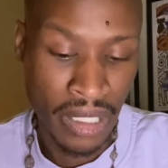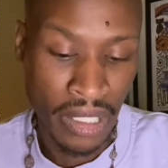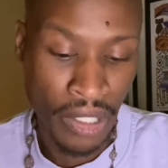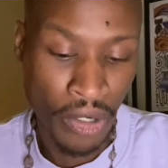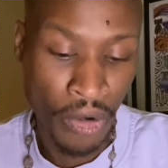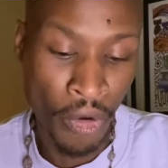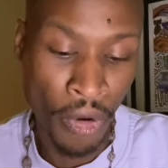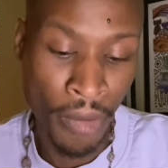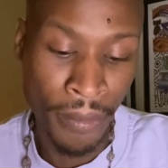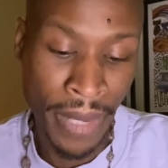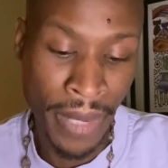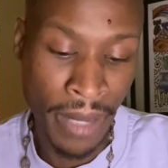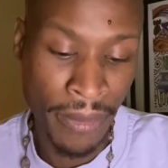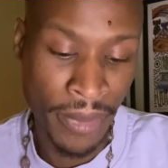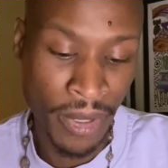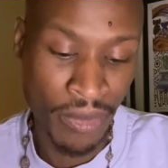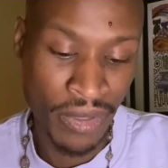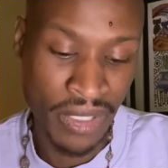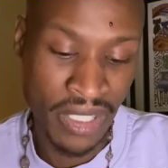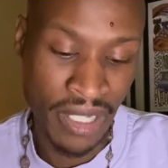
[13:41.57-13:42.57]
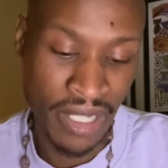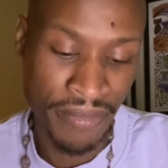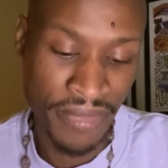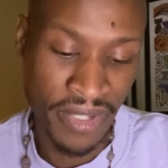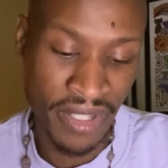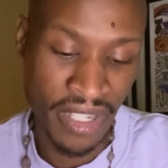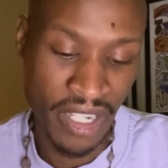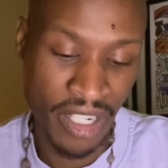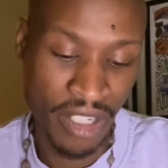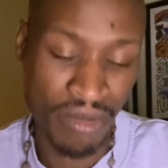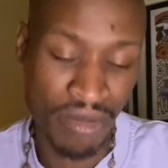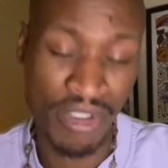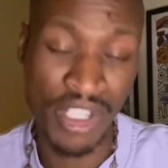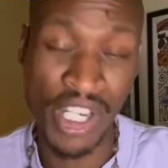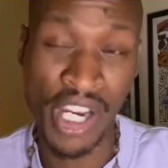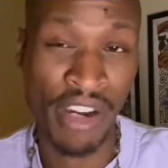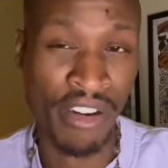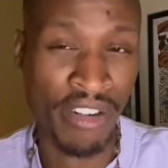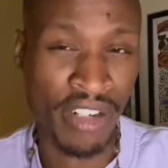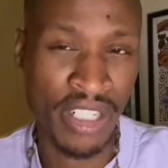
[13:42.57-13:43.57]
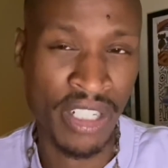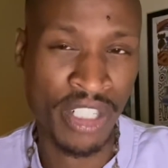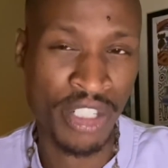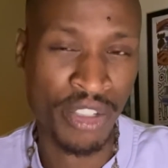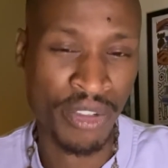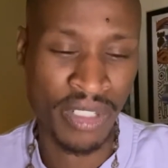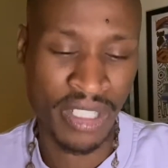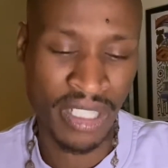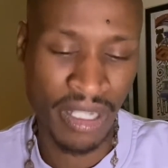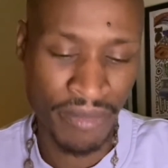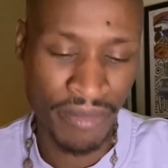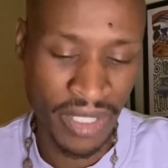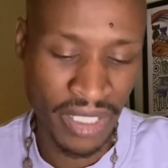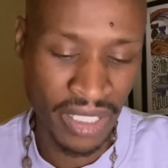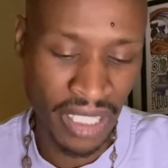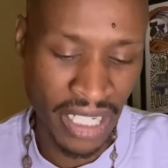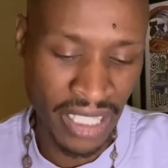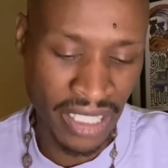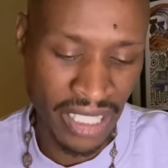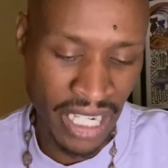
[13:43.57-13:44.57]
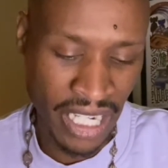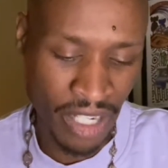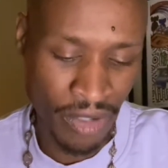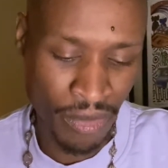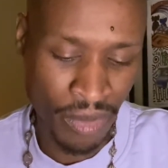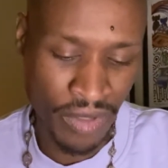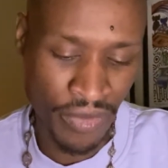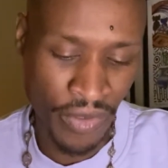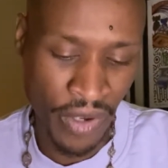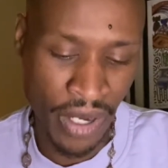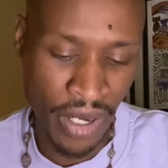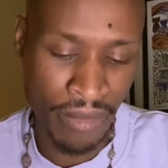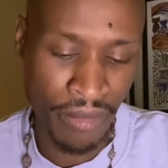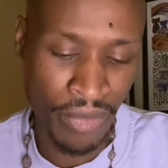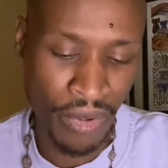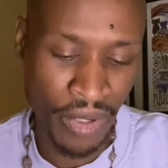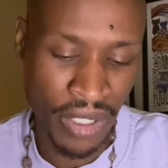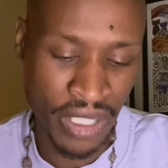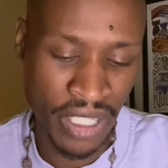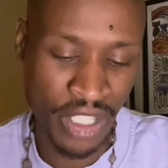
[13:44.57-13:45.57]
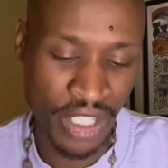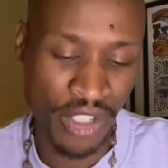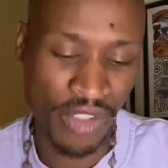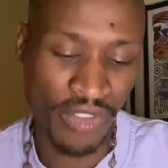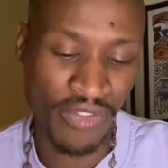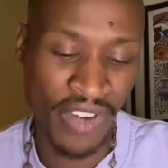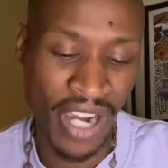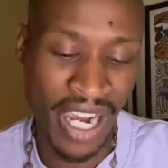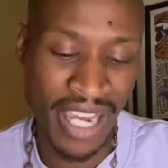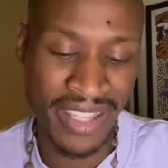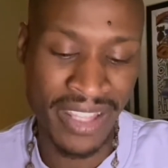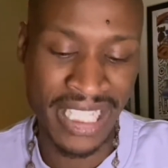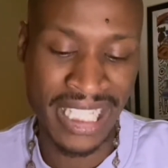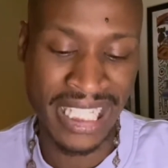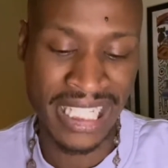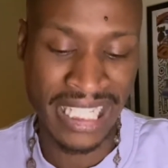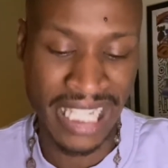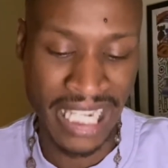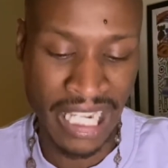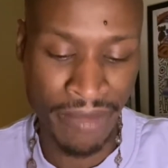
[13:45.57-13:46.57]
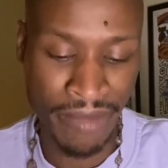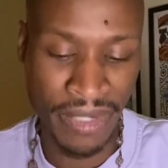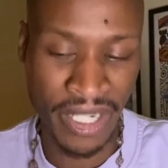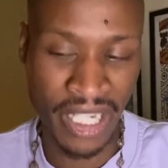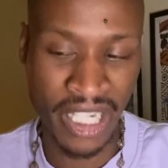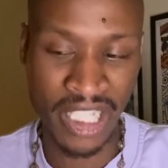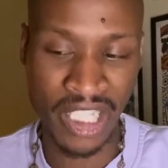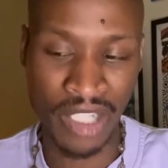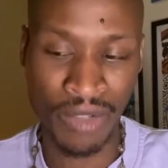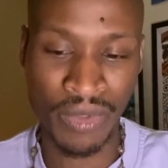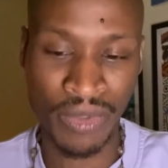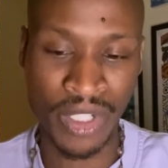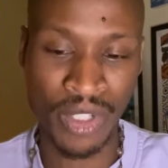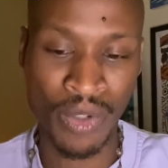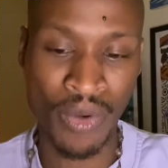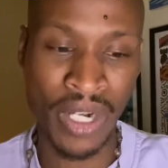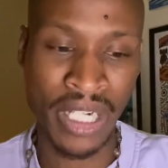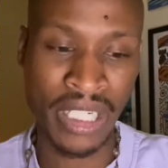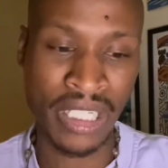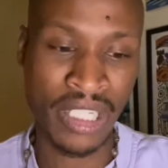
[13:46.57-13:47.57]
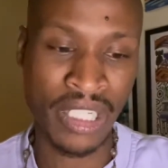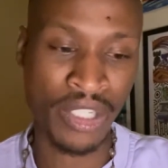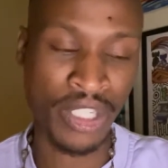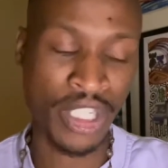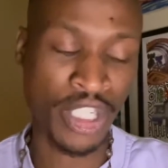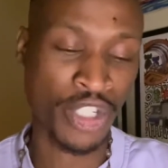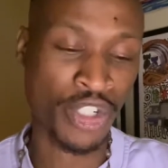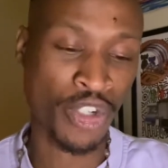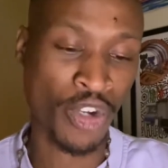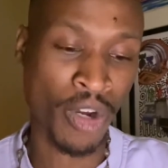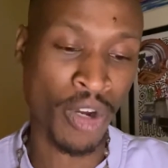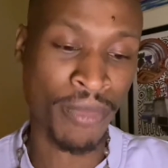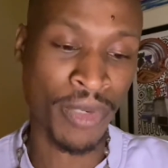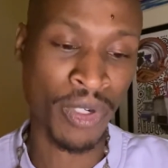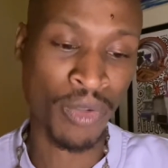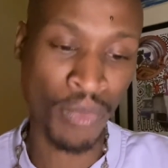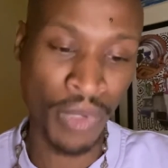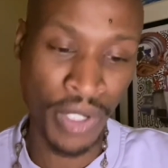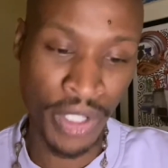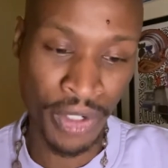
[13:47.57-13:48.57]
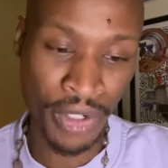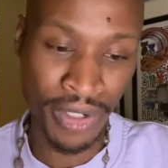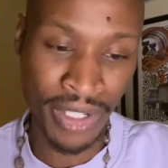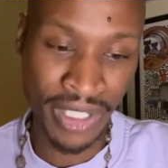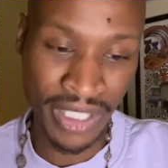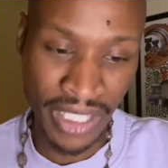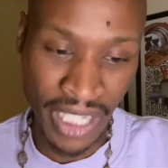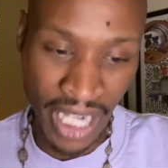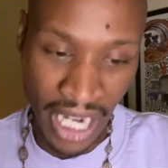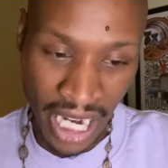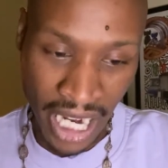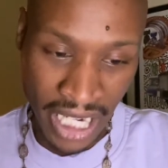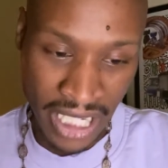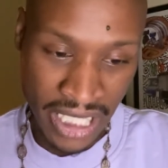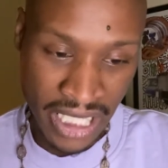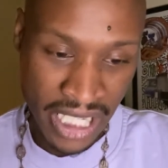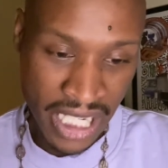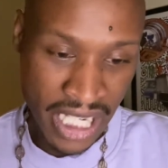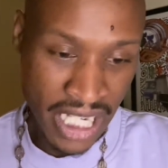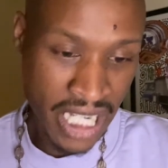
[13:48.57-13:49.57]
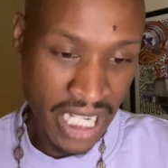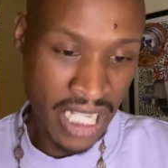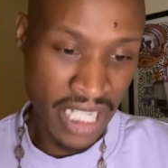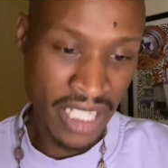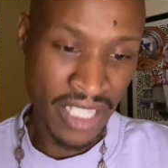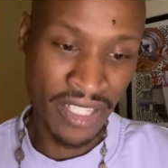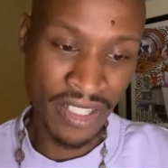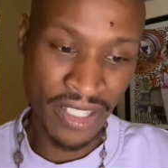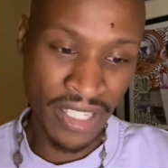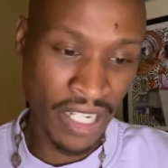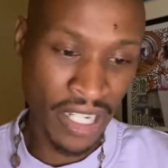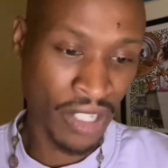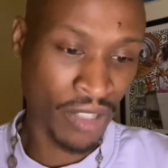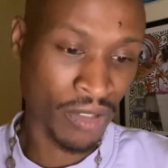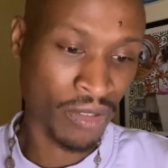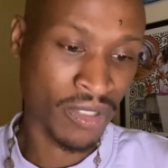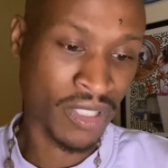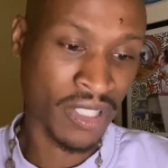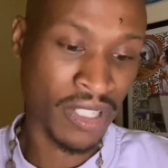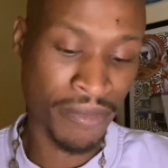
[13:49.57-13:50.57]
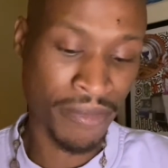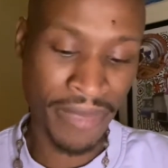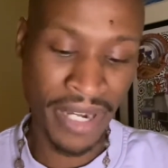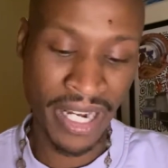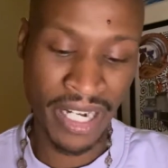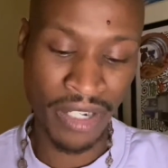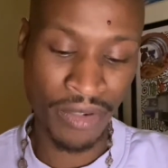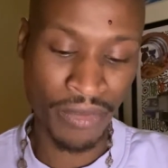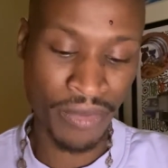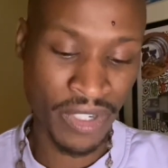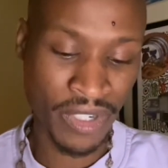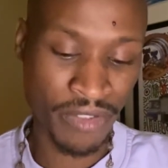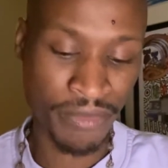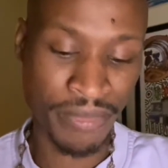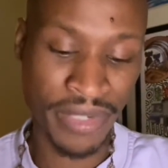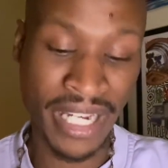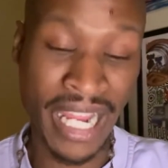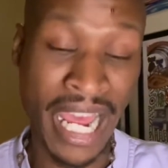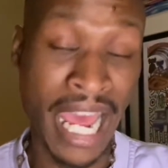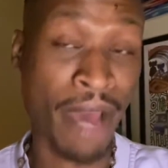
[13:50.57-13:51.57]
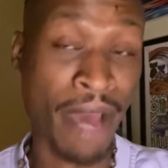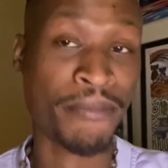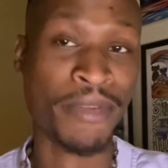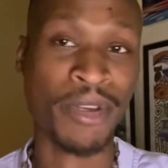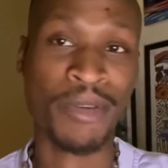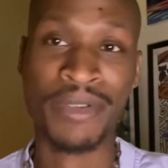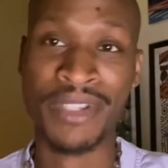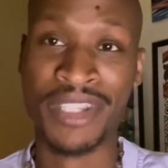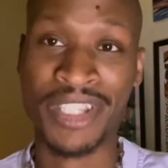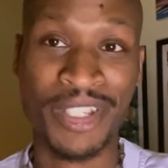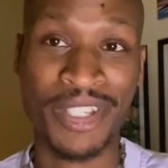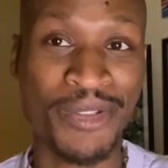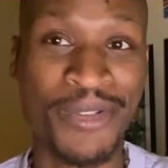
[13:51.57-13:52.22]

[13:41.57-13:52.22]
or maybe it was something that you cherished or something like that. And it was very important that you find this thing because it was going to determine whether or not you know, somebody would have been happy with you